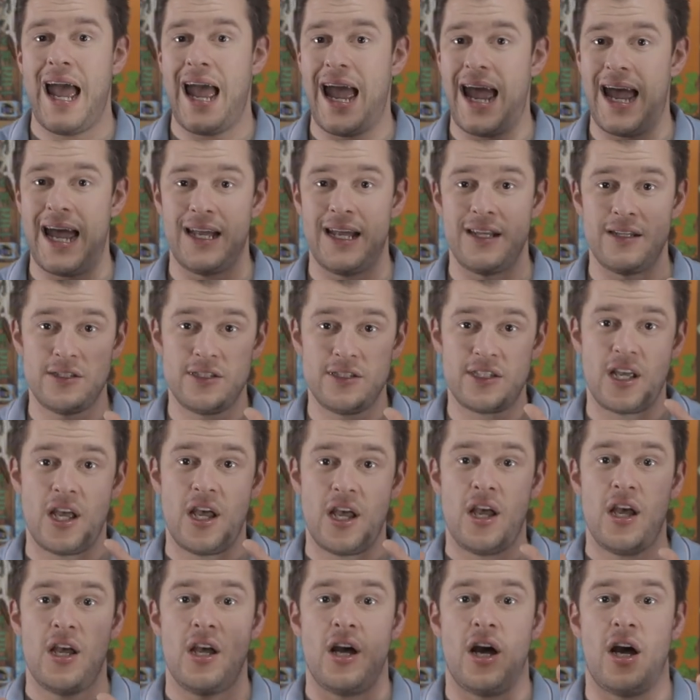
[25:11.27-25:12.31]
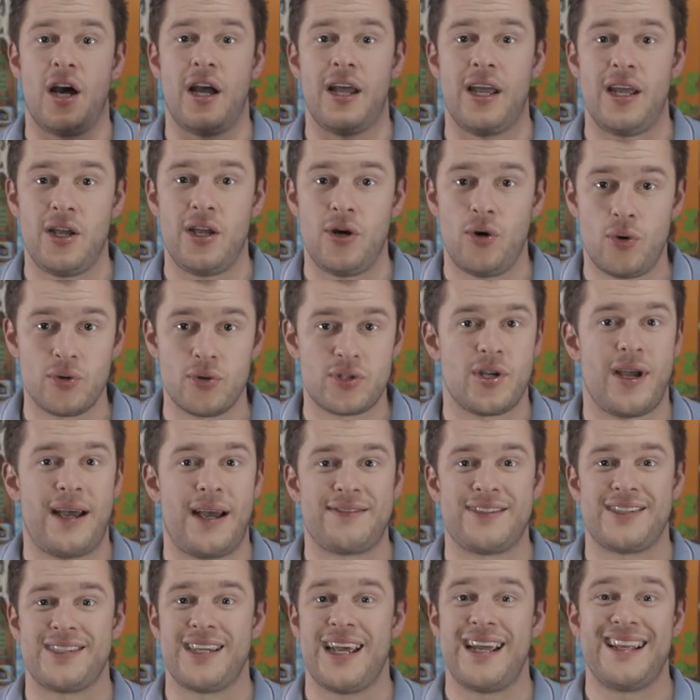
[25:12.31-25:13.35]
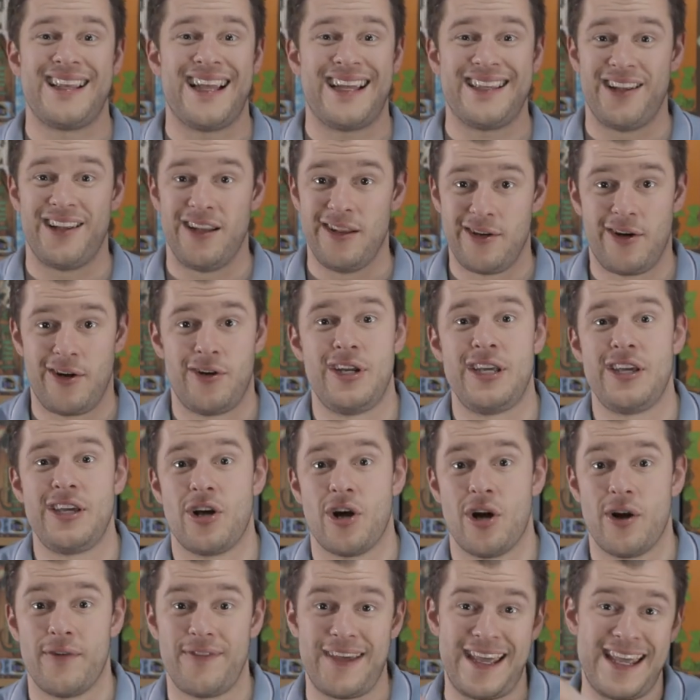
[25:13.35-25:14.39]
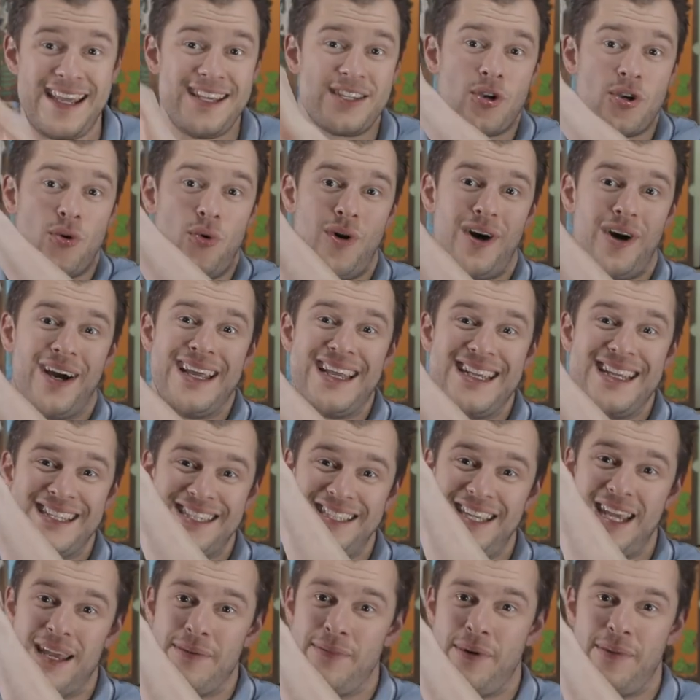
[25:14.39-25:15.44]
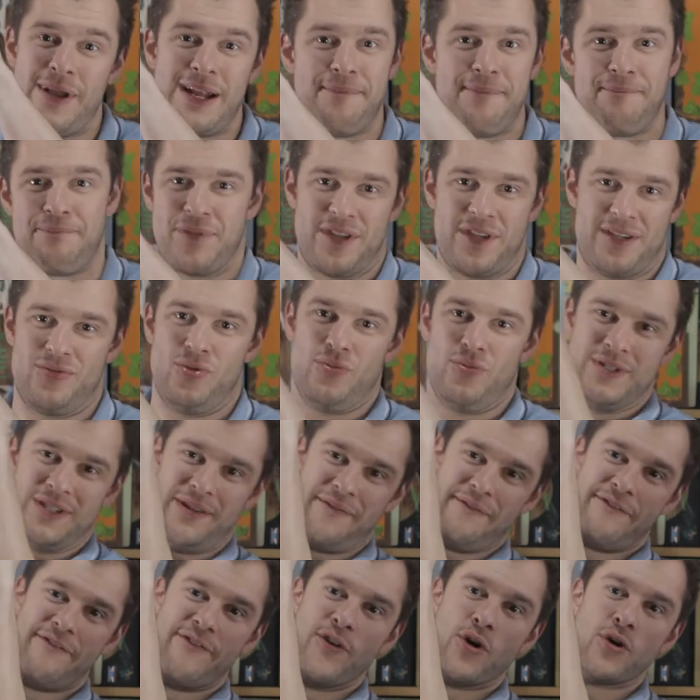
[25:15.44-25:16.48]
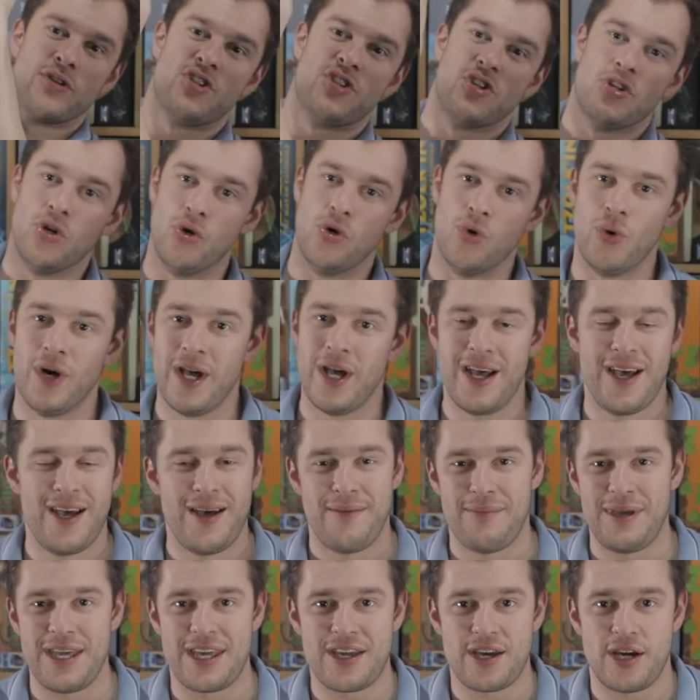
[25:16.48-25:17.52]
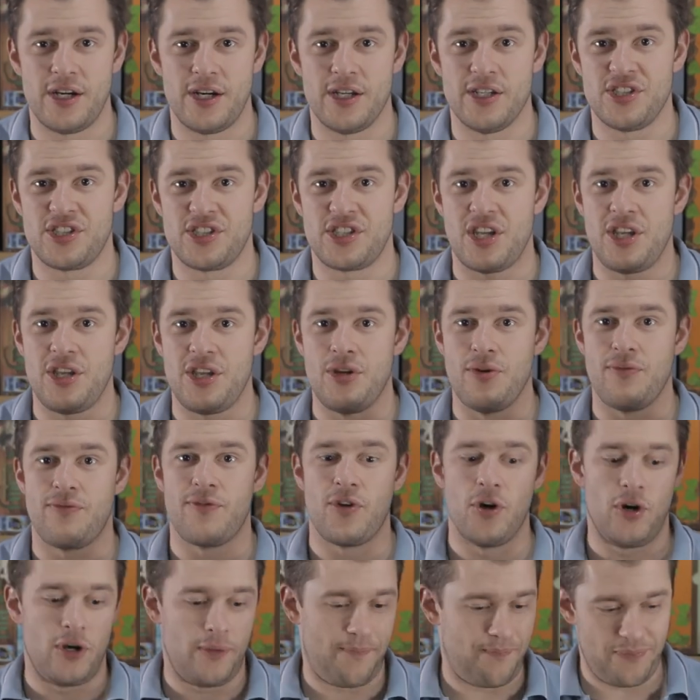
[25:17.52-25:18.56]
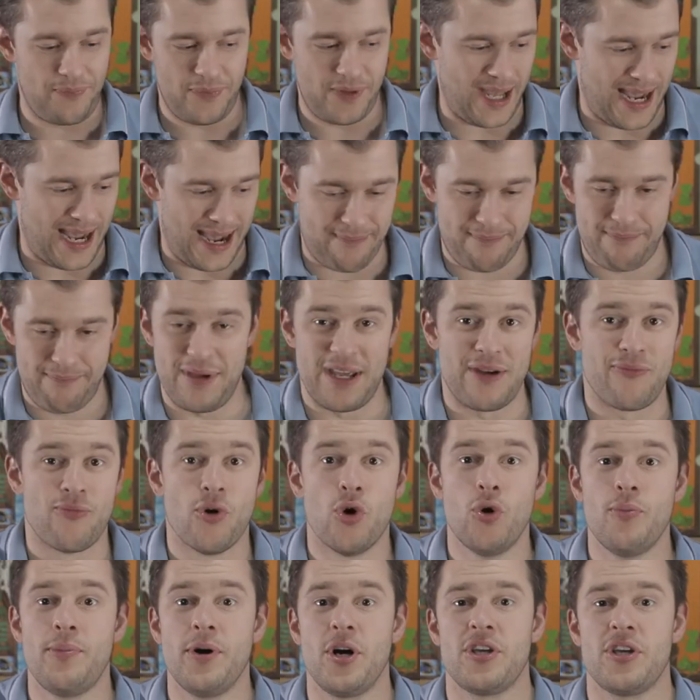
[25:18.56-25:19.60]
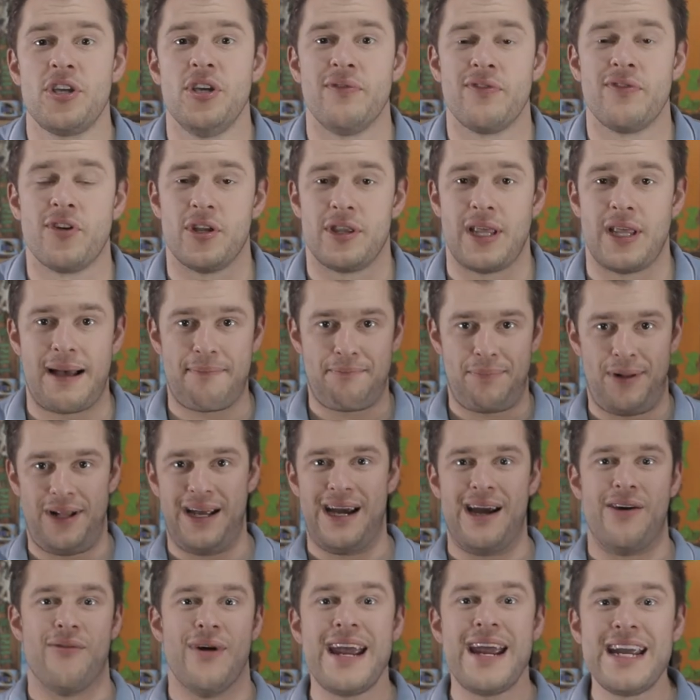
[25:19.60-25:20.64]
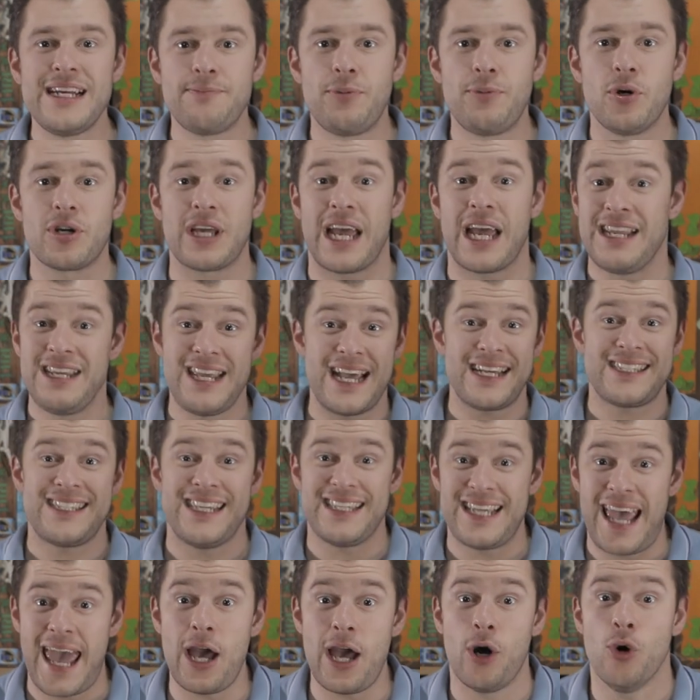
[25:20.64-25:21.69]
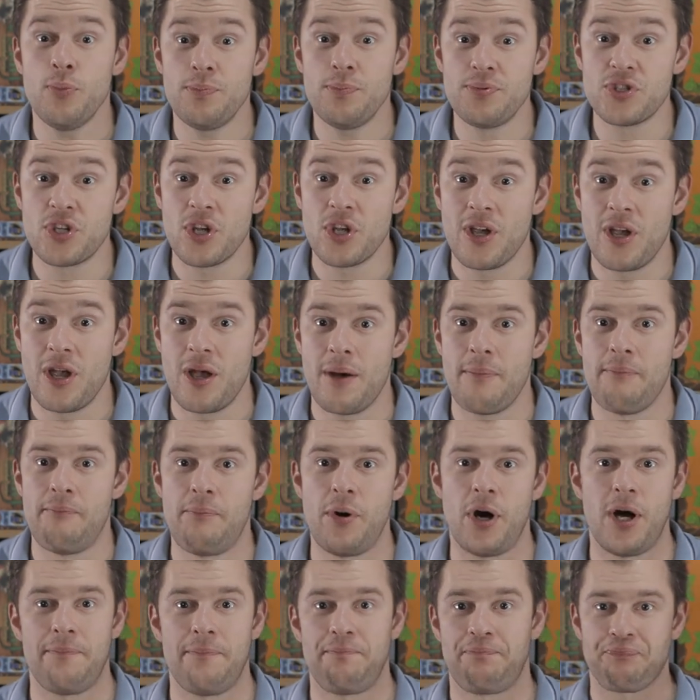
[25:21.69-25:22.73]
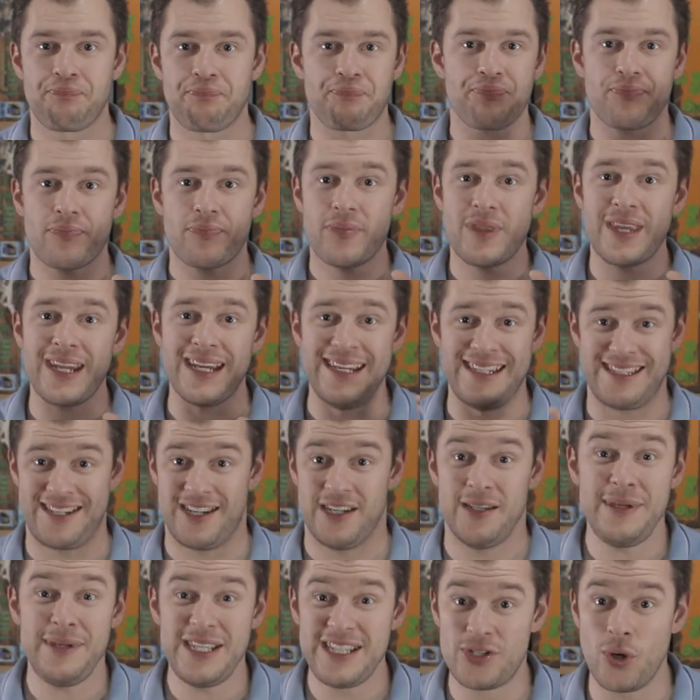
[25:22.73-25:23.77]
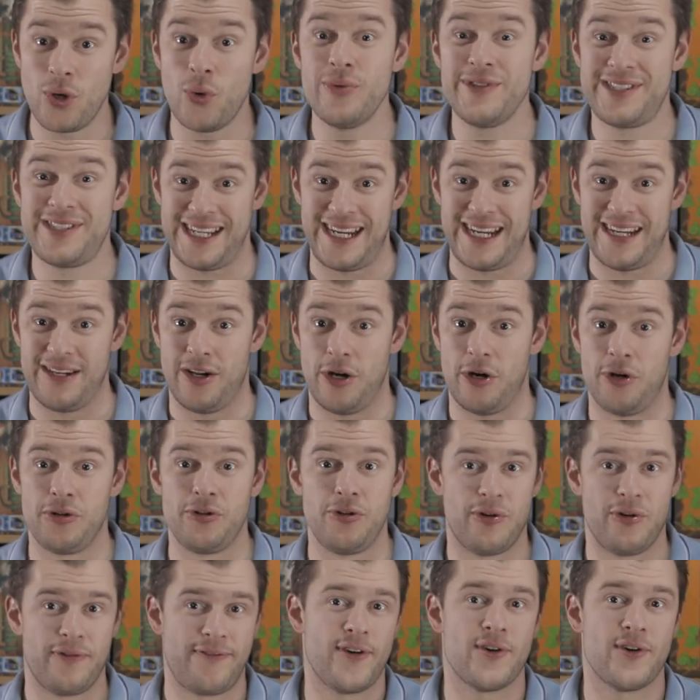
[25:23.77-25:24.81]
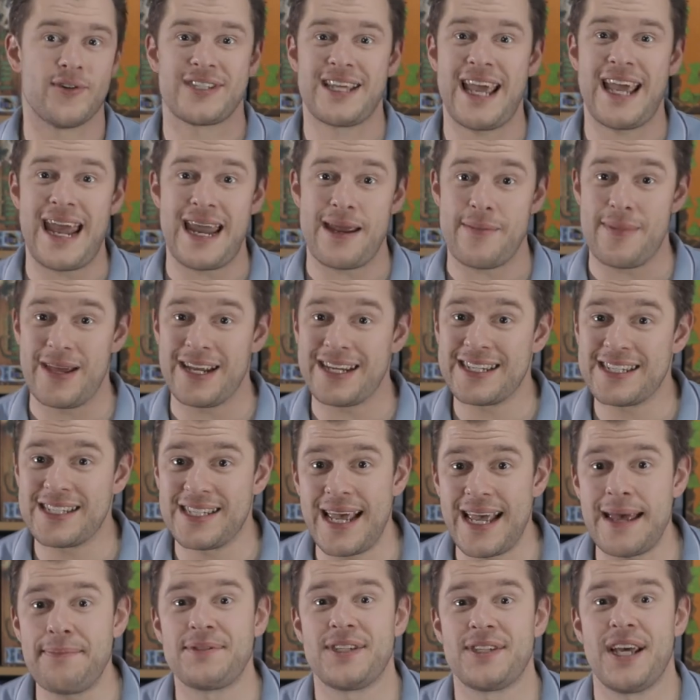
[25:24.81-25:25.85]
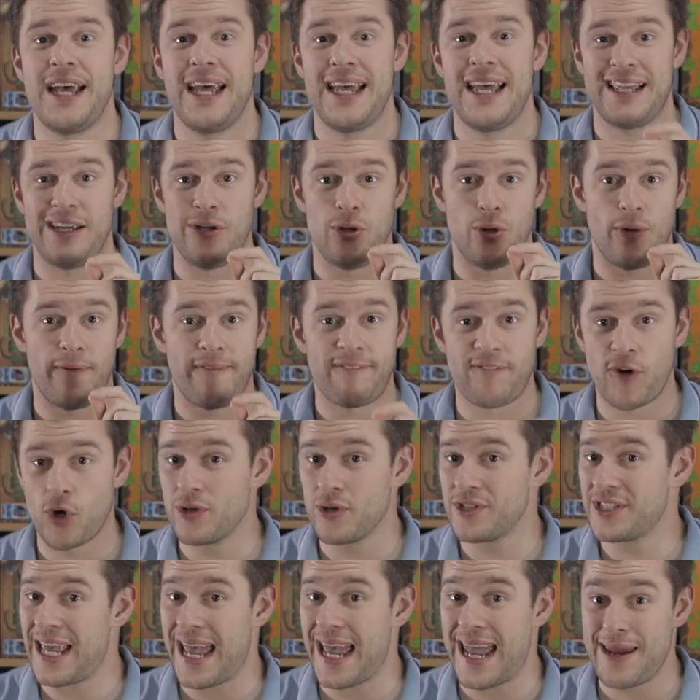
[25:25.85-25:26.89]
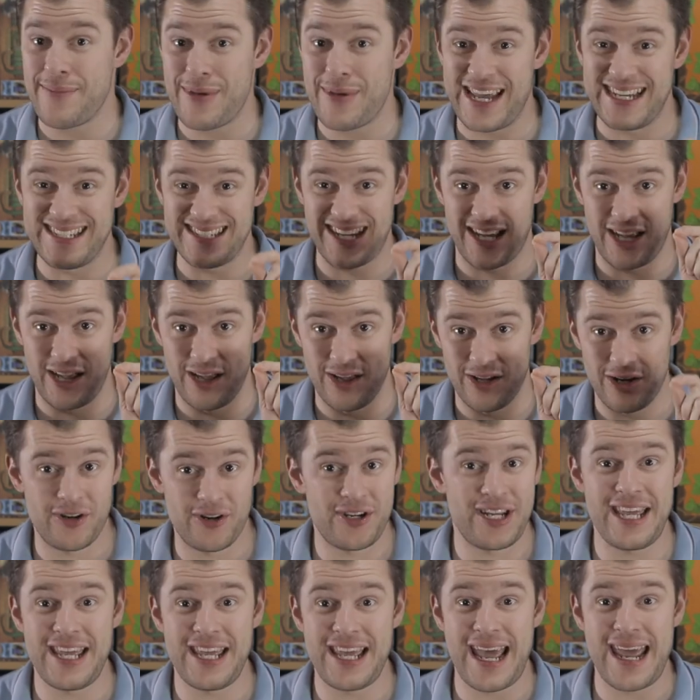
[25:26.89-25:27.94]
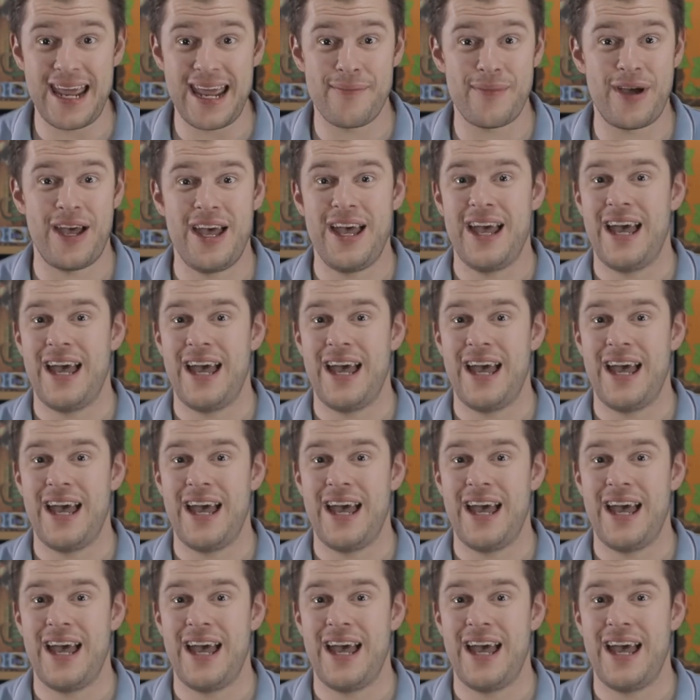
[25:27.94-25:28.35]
And I also have to say that the learning curve is quite steep. I mean, it's almost like vertical because you've got that big rule book, you've got that player aid book, and yes, it helps, but it's going to be daunting on your first game, except that your first game is a learning game,